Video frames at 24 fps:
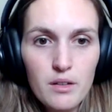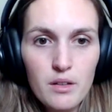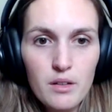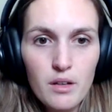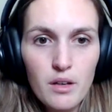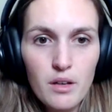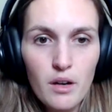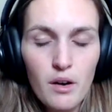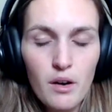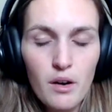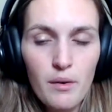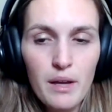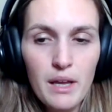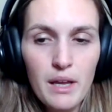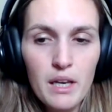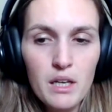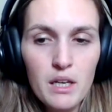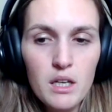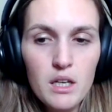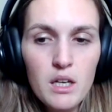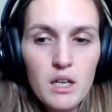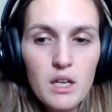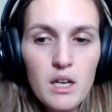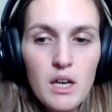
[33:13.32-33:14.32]

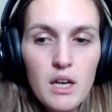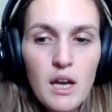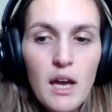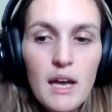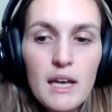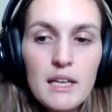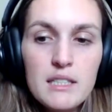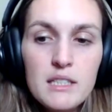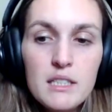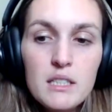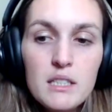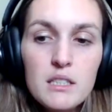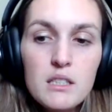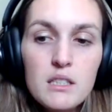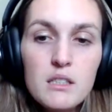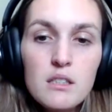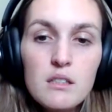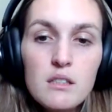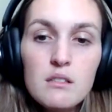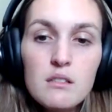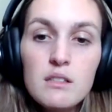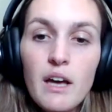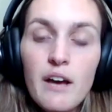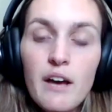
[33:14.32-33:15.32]
And it's a
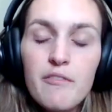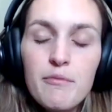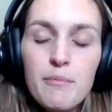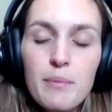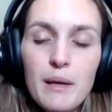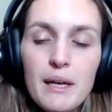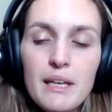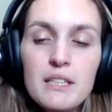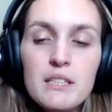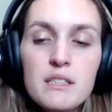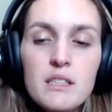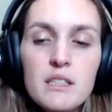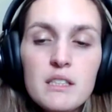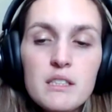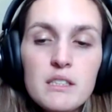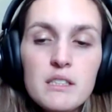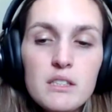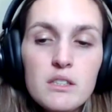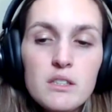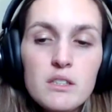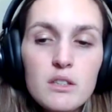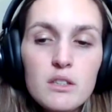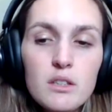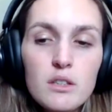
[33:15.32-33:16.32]
tough place
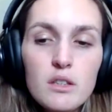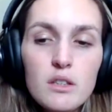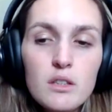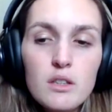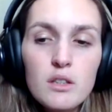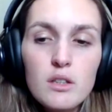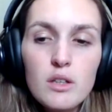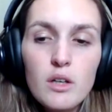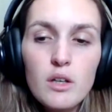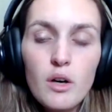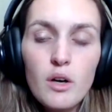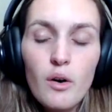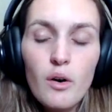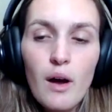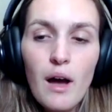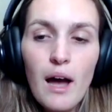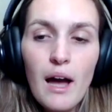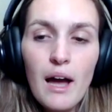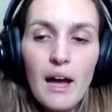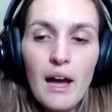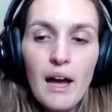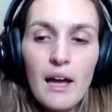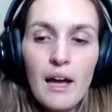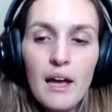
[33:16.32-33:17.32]
because,
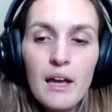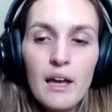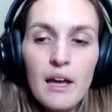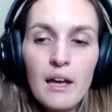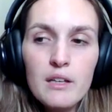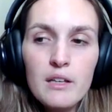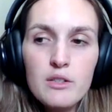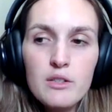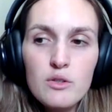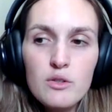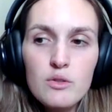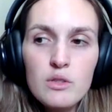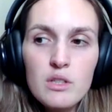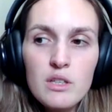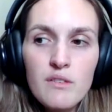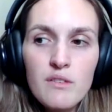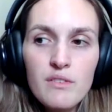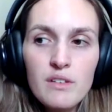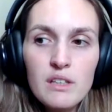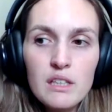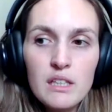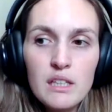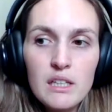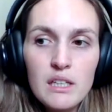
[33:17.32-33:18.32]
I do see
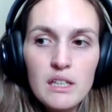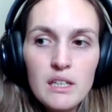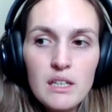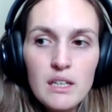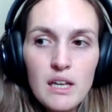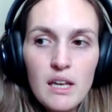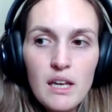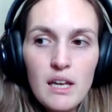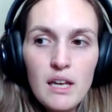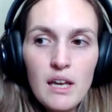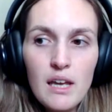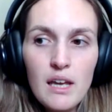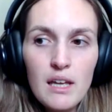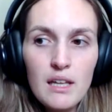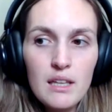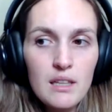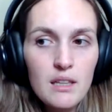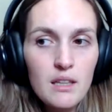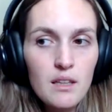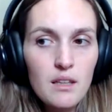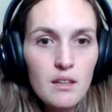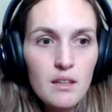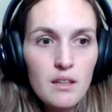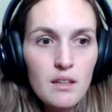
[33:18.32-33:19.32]
validity
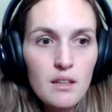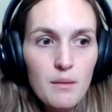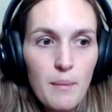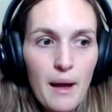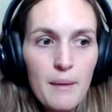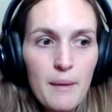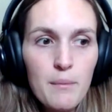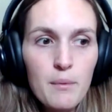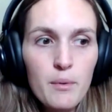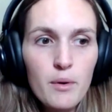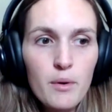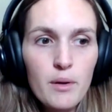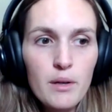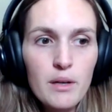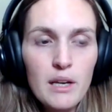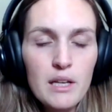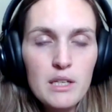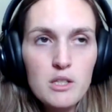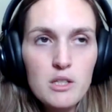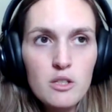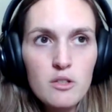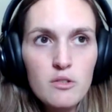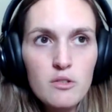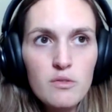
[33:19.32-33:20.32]
in the Bible, and I
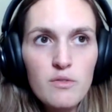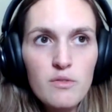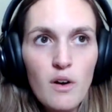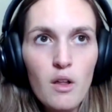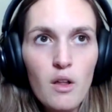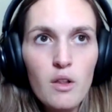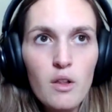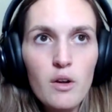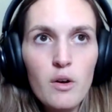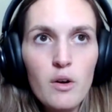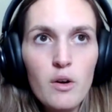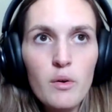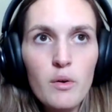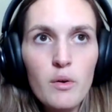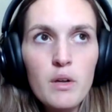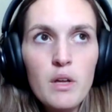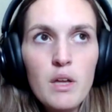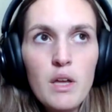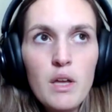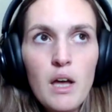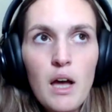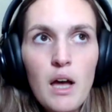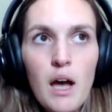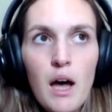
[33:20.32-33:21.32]
do follow
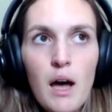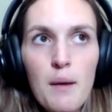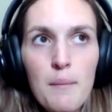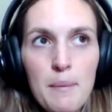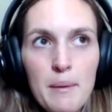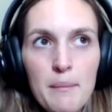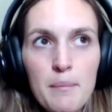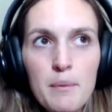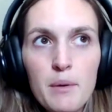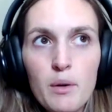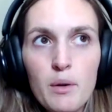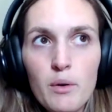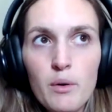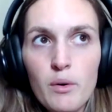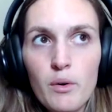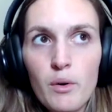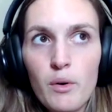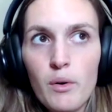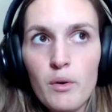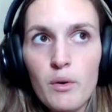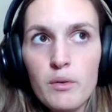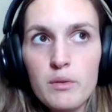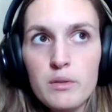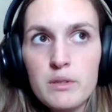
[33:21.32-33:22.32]
a
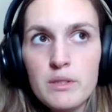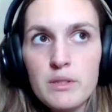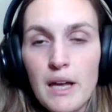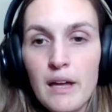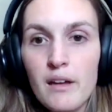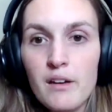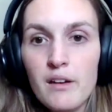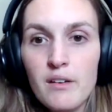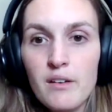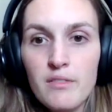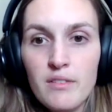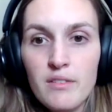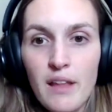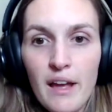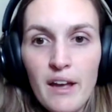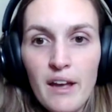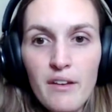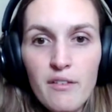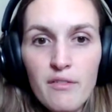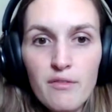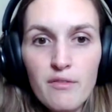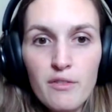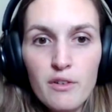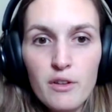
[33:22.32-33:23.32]
biblical style of
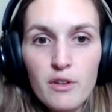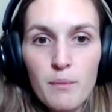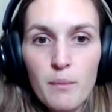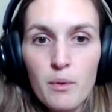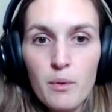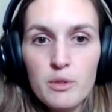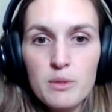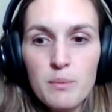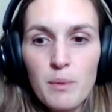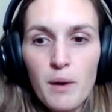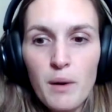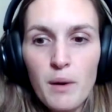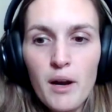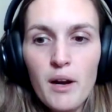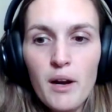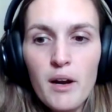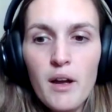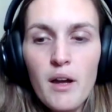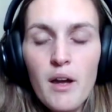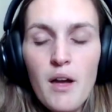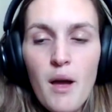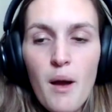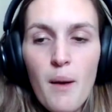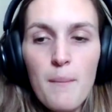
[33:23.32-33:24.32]
life for the most part.
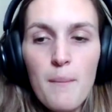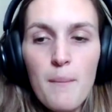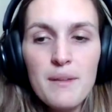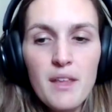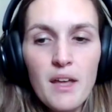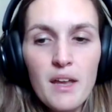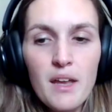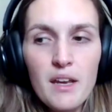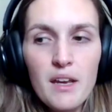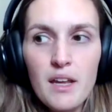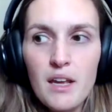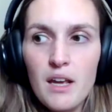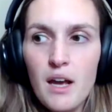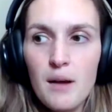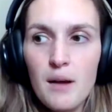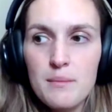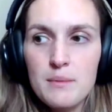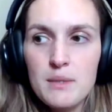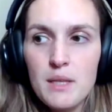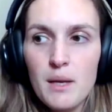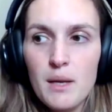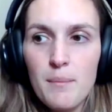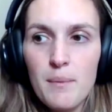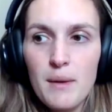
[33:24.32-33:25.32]
But then it
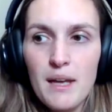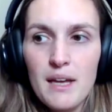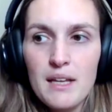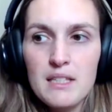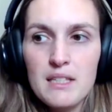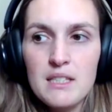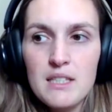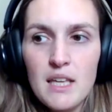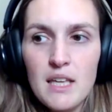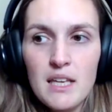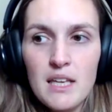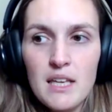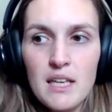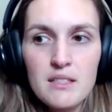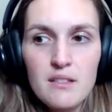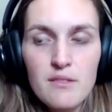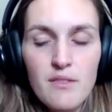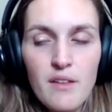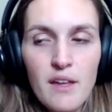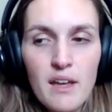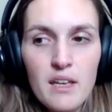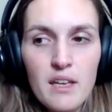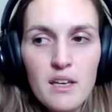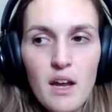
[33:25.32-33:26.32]
comes up against things
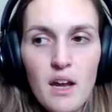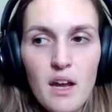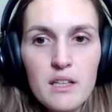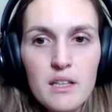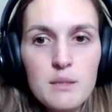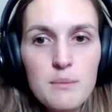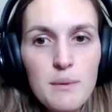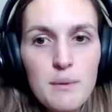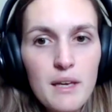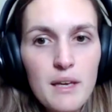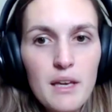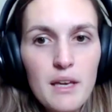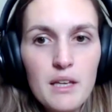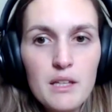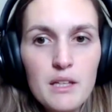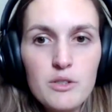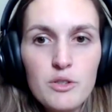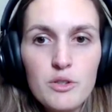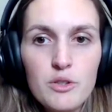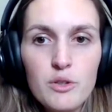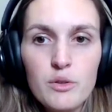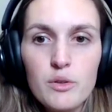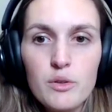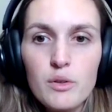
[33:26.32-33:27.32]
like not speaking
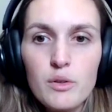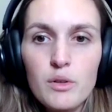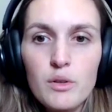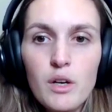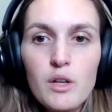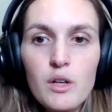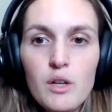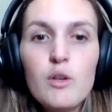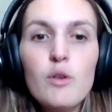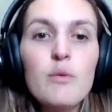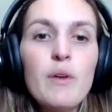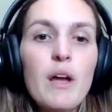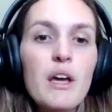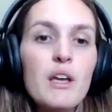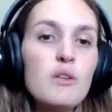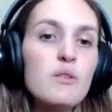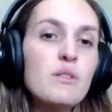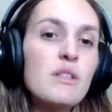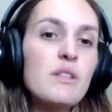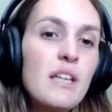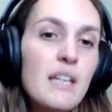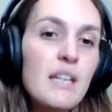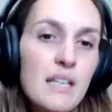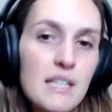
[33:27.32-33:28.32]
to, not
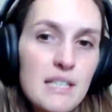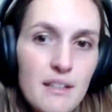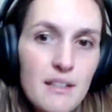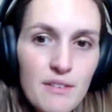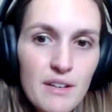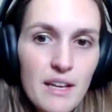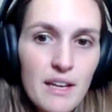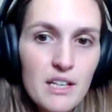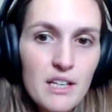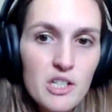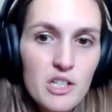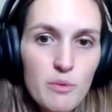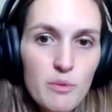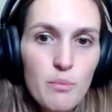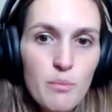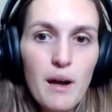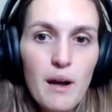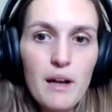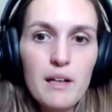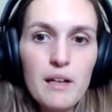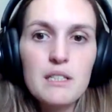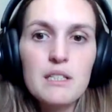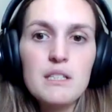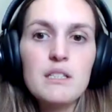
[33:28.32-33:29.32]
using any divination
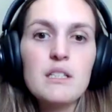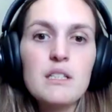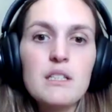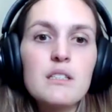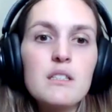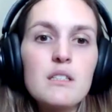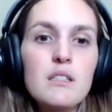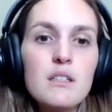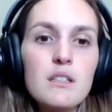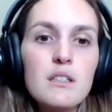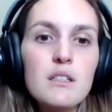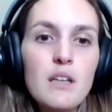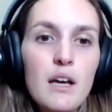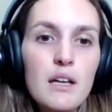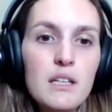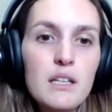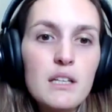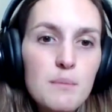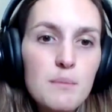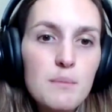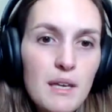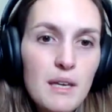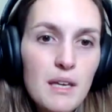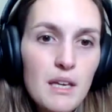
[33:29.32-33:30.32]
practices, not
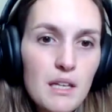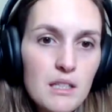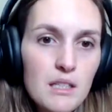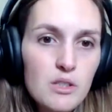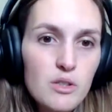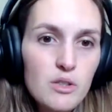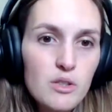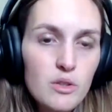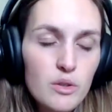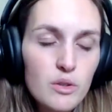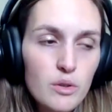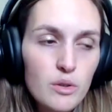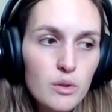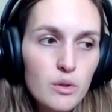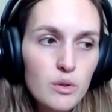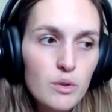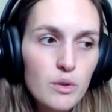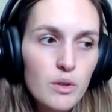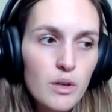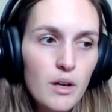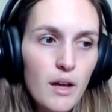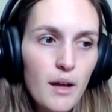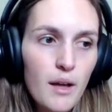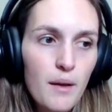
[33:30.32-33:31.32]
speaking
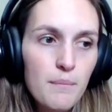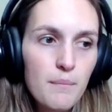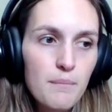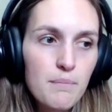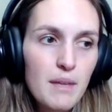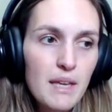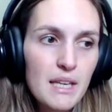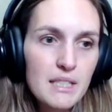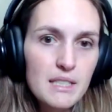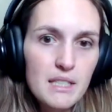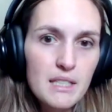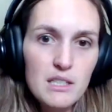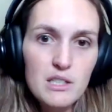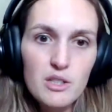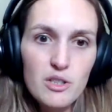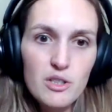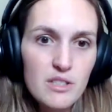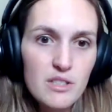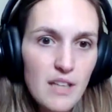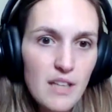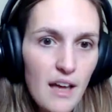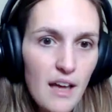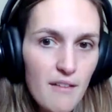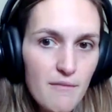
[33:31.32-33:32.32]
to ancestors
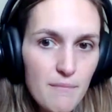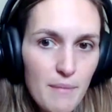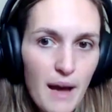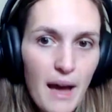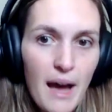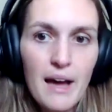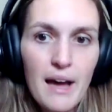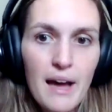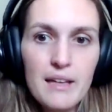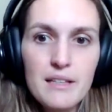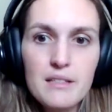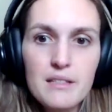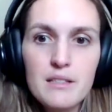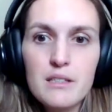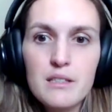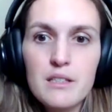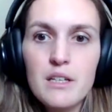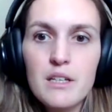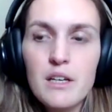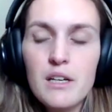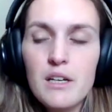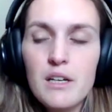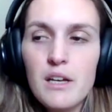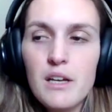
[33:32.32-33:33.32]
that have passed.
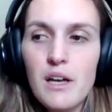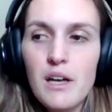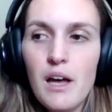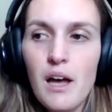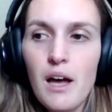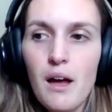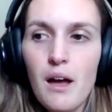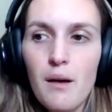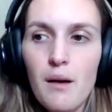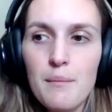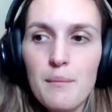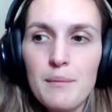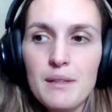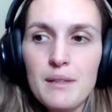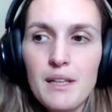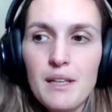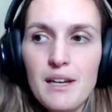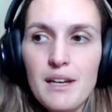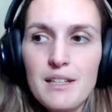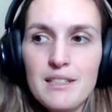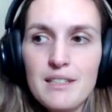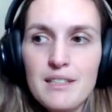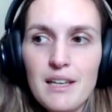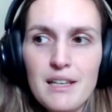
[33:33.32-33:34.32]
And then
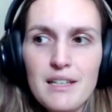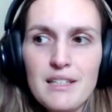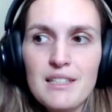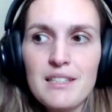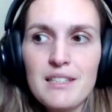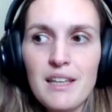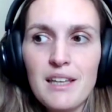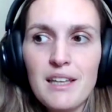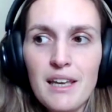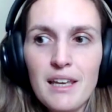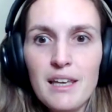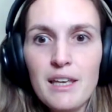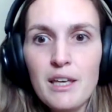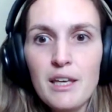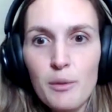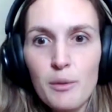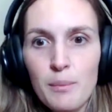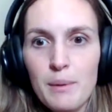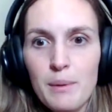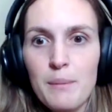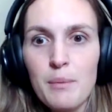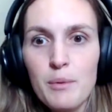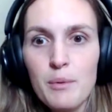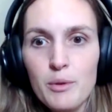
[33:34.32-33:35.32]
it says to like kill
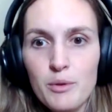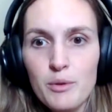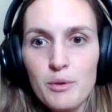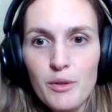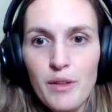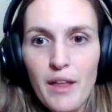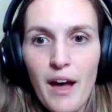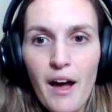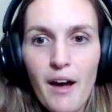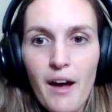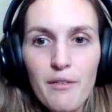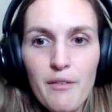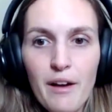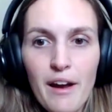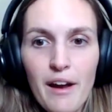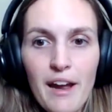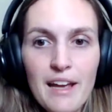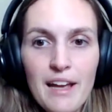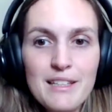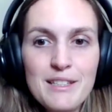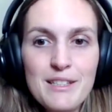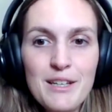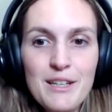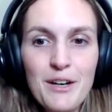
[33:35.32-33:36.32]
people who do that,
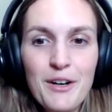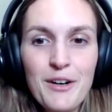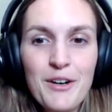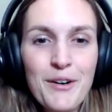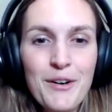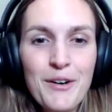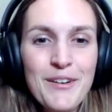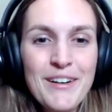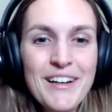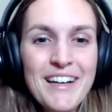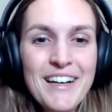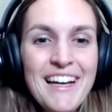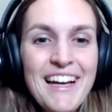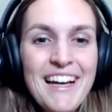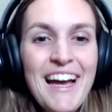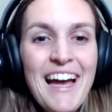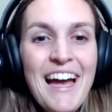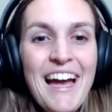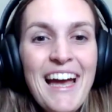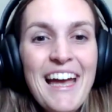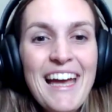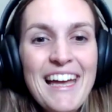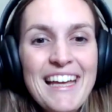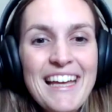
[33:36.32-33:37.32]
right? So
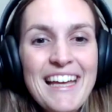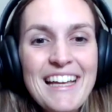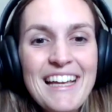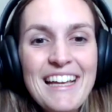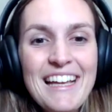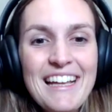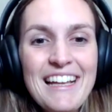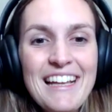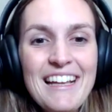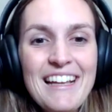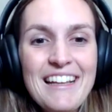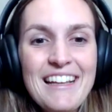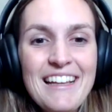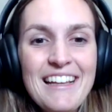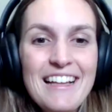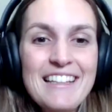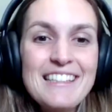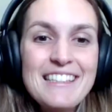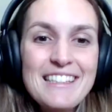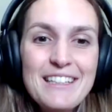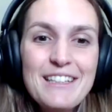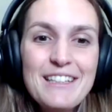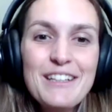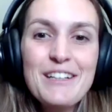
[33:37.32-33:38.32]
it that's
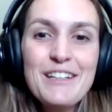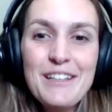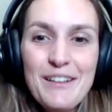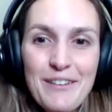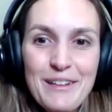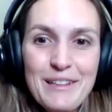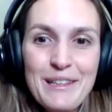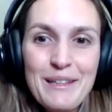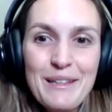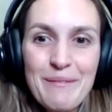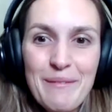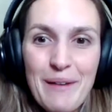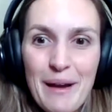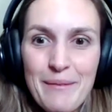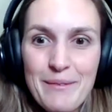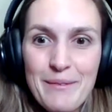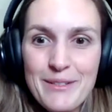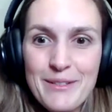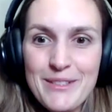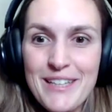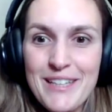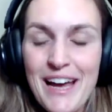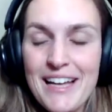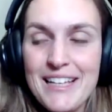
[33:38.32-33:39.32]
literally what the Bible
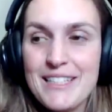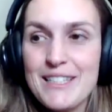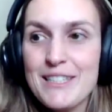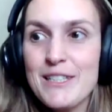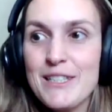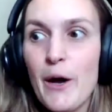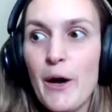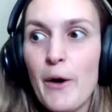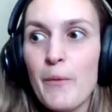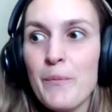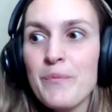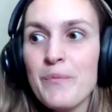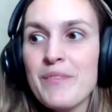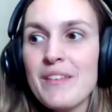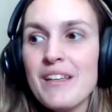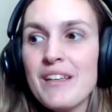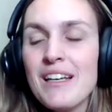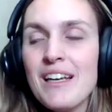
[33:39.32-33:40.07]
said. So